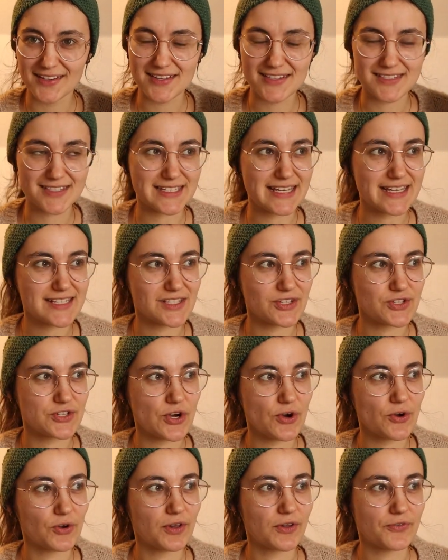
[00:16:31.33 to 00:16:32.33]
Six in
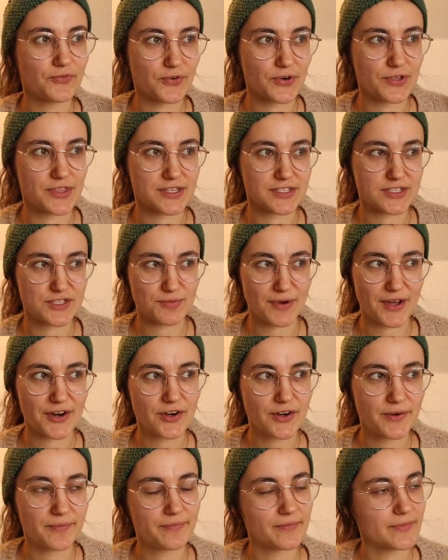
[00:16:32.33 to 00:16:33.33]
total for this
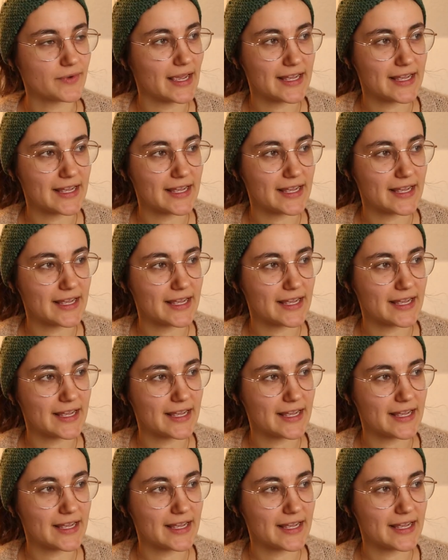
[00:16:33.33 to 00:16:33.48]
sweater.